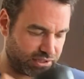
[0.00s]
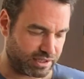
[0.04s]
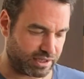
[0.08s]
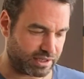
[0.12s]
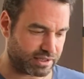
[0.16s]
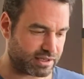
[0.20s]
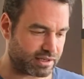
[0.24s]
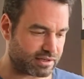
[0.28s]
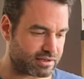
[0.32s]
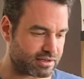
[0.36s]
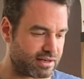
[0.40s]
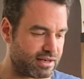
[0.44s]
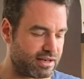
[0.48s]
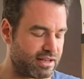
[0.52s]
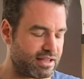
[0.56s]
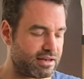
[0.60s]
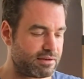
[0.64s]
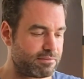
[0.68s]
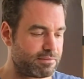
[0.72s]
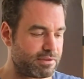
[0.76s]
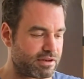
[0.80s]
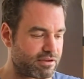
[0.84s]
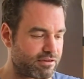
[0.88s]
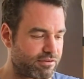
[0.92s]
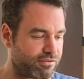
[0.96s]
I got a little
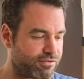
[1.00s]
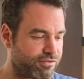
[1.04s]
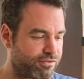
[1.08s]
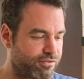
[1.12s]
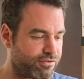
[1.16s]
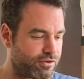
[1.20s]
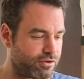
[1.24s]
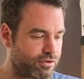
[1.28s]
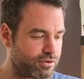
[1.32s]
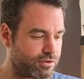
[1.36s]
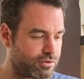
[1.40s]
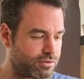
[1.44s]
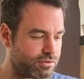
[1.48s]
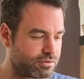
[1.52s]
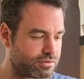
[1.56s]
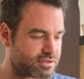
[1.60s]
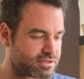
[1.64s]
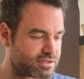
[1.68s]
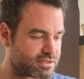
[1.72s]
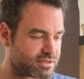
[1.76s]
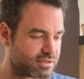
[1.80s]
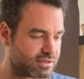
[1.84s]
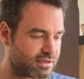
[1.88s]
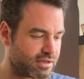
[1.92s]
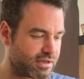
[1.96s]
bit of
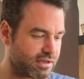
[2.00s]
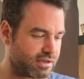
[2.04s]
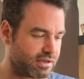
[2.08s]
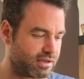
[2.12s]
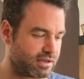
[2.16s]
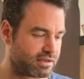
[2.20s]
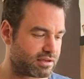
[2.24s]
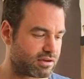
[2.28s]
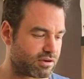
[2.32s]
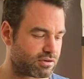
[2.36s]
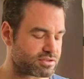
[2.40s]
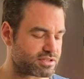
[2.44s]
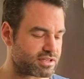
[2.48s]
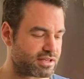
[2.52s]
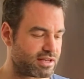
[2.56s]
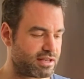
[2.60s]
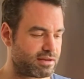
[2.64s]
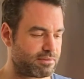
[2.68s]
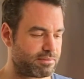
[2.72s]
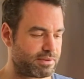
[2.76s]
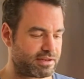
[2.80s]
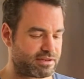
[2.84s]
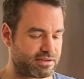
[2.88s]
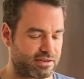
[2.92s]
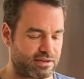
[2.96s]
fruit, goes a
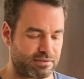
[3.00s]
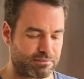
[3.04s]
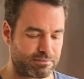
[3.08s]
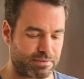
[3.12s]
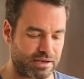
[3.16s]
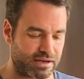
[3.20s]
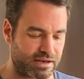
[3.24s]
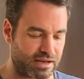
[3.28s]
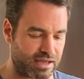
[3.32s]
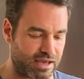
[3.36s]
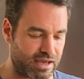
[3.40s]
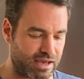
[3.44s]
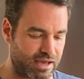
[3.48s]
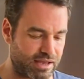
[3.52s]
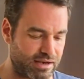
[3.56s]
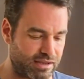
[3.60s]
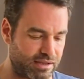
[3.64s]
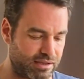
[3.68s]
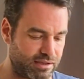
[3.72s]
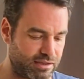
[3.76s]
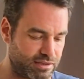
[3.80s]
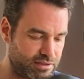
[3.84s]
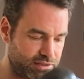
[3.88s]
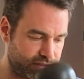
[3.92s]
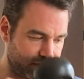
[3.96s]
little bit in the
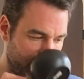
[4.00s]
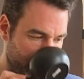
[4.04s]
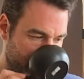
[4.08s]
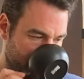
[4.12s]
banana.